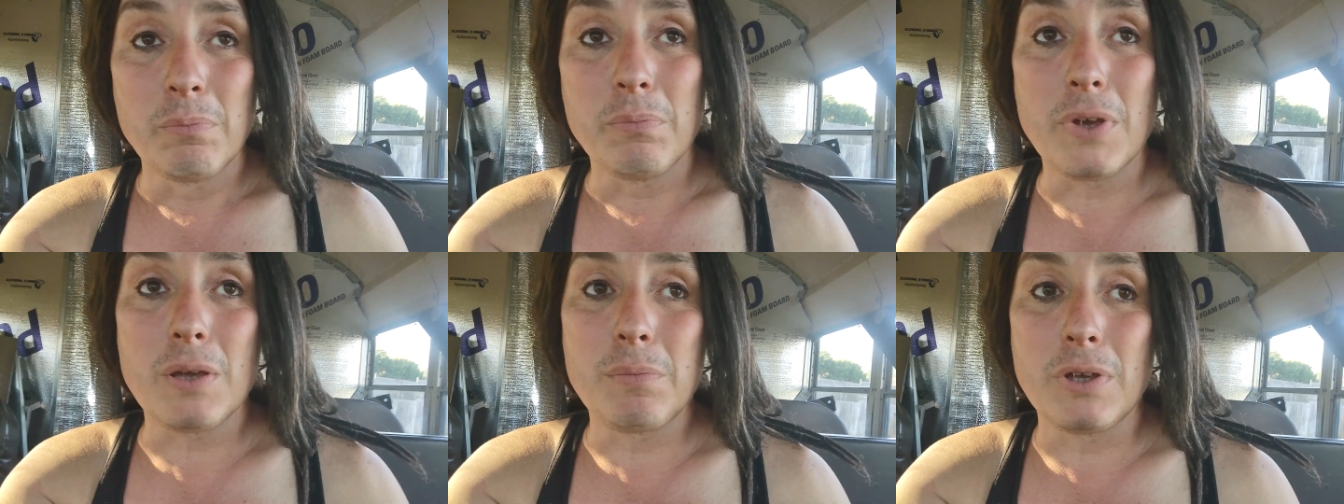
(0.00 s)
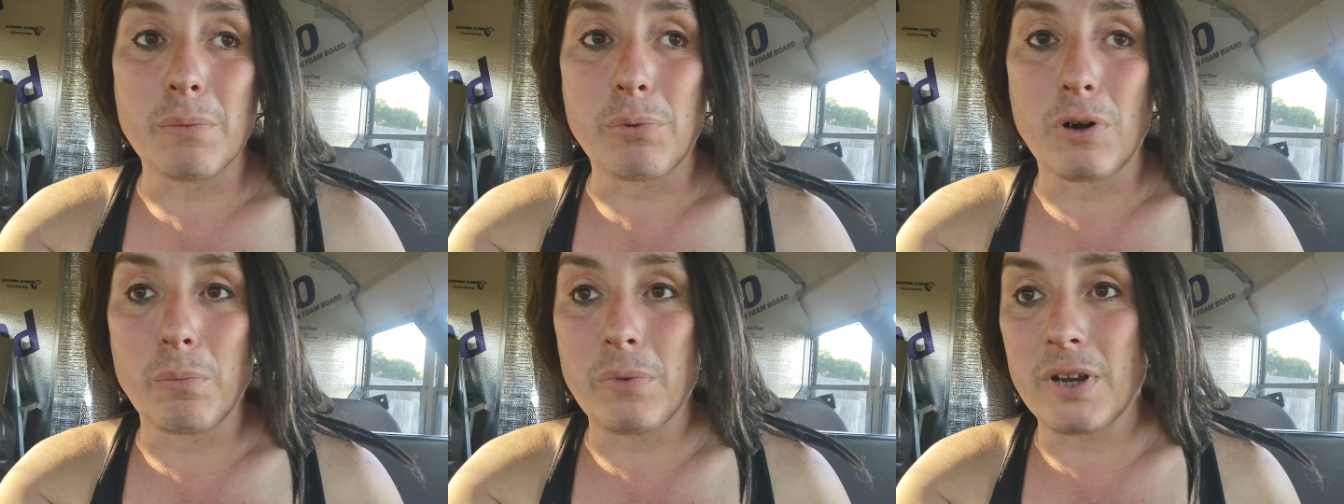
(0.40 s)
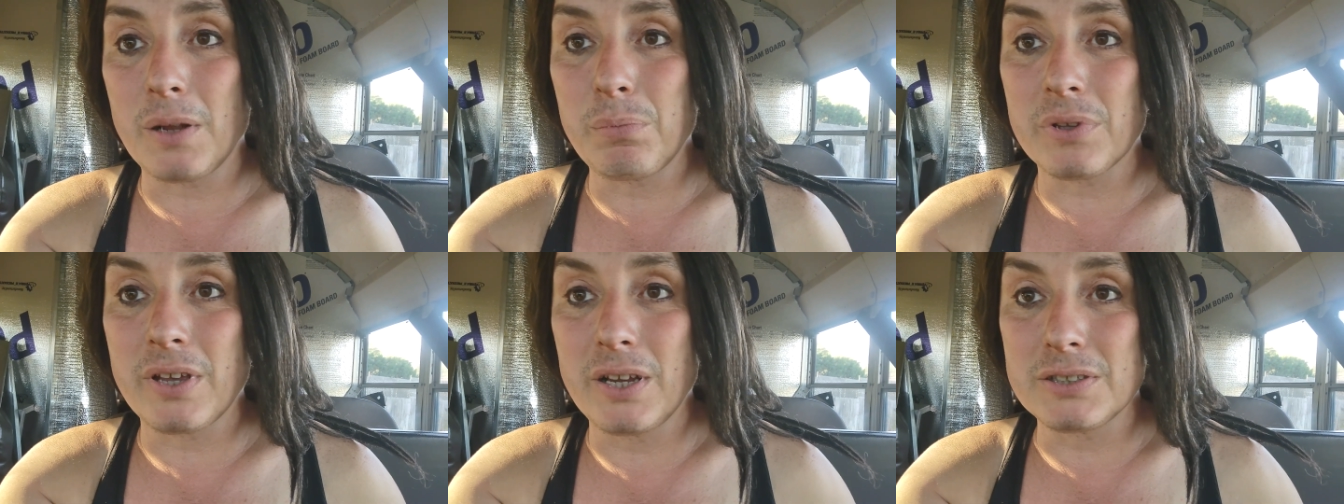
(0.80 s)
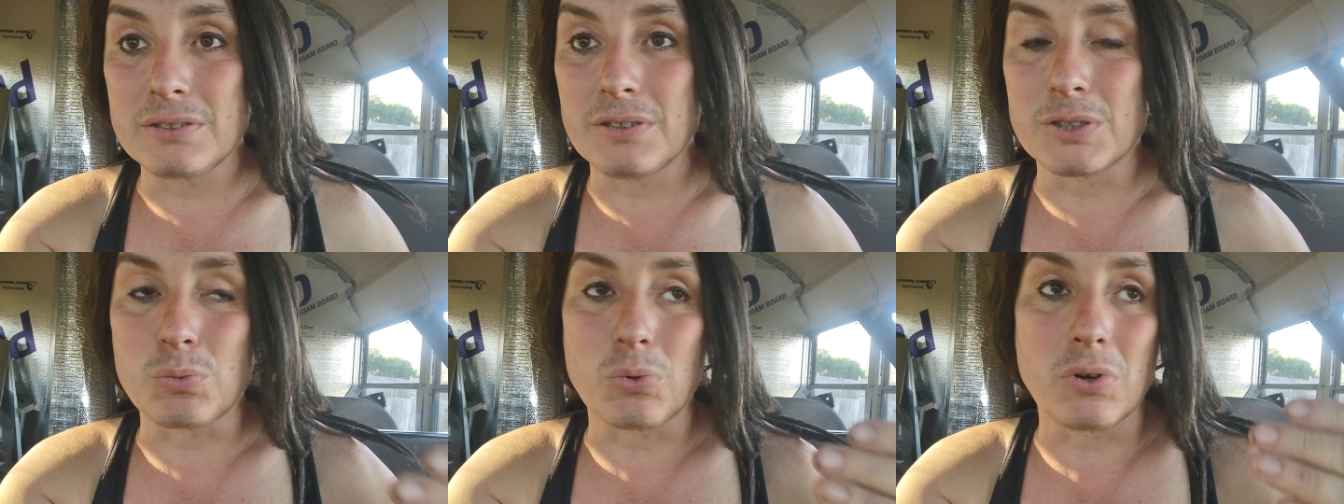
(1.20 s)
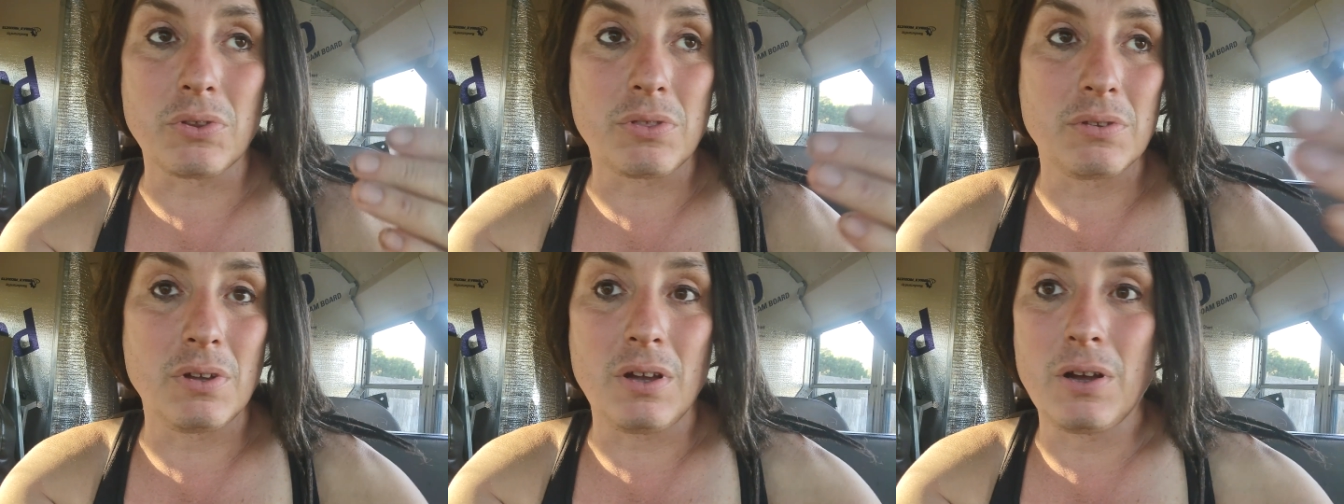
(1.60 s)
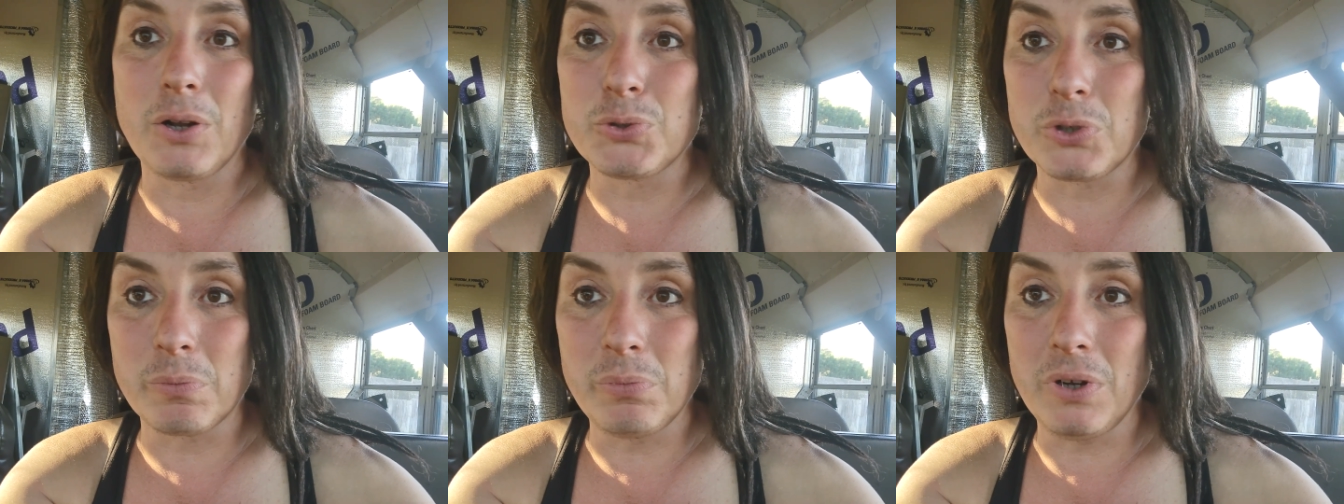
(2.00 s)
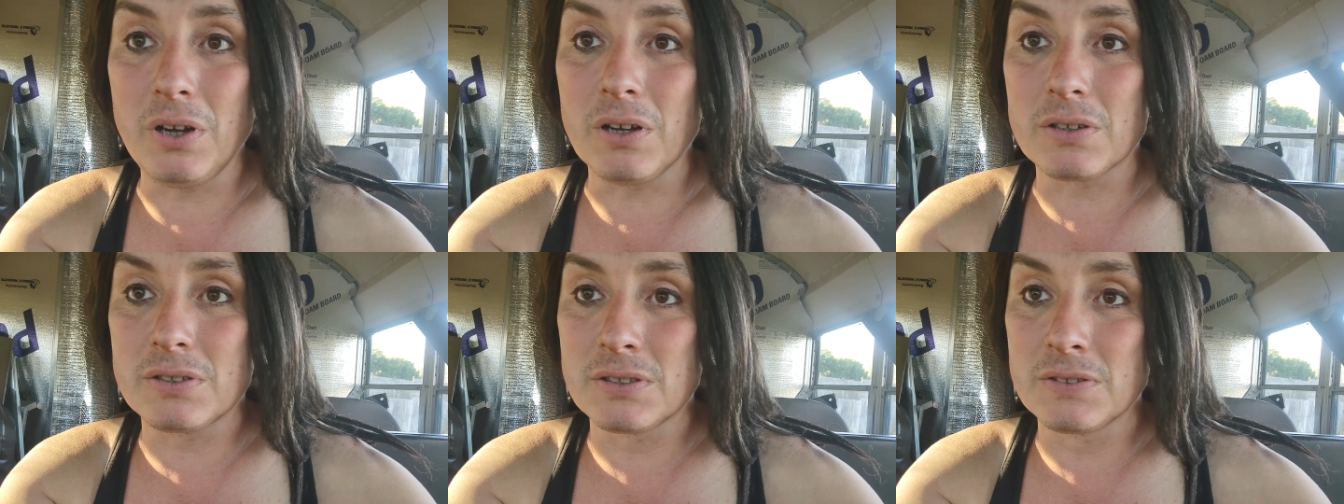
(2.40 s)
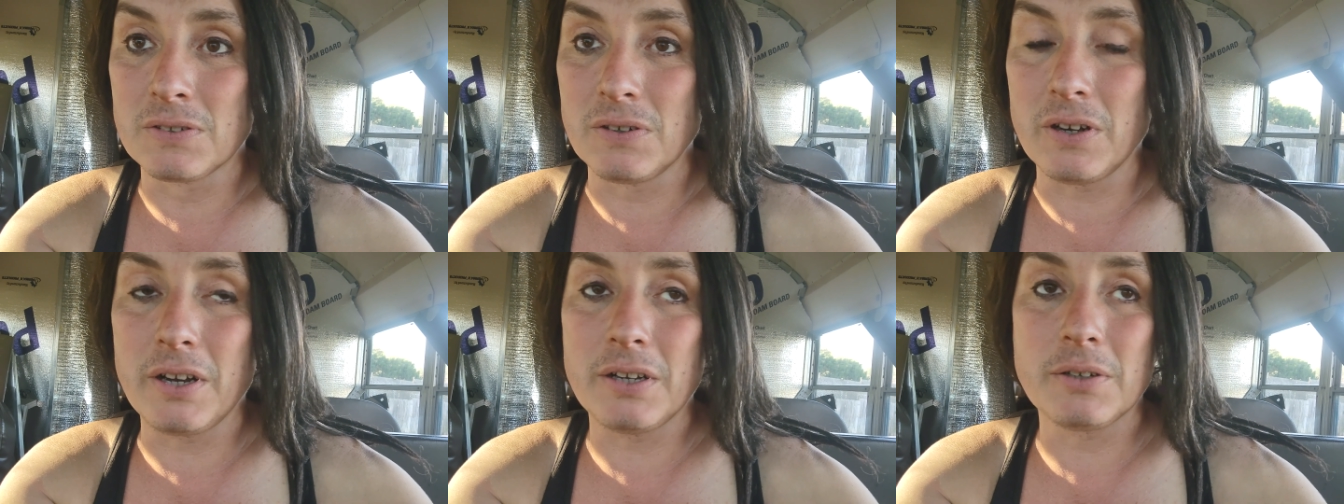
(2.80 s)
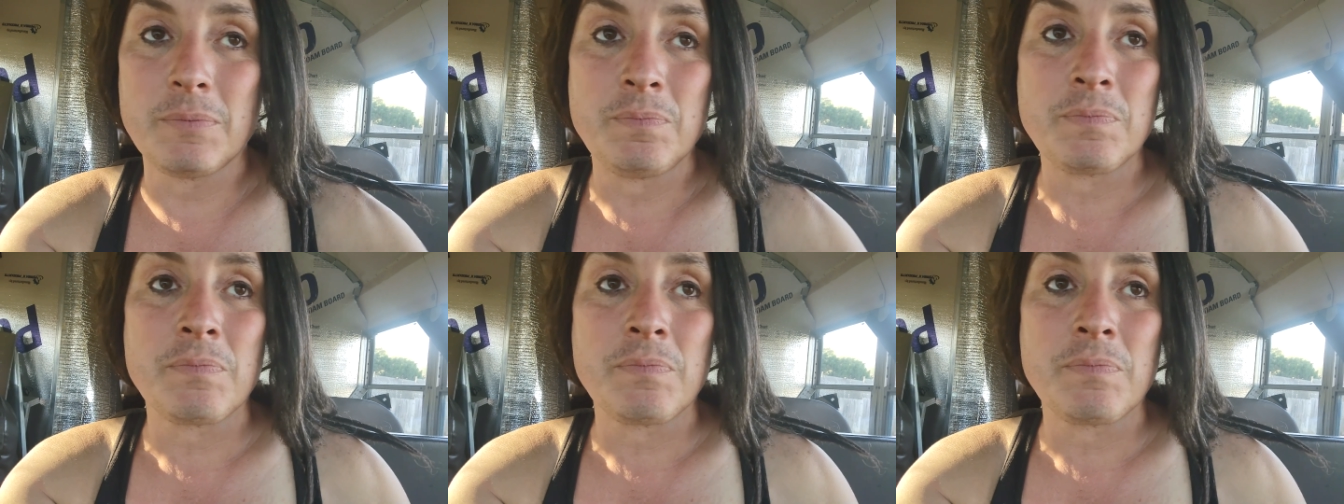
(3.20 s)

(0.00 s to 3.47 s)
Maybe a permit application is worth a hundred bucks, right?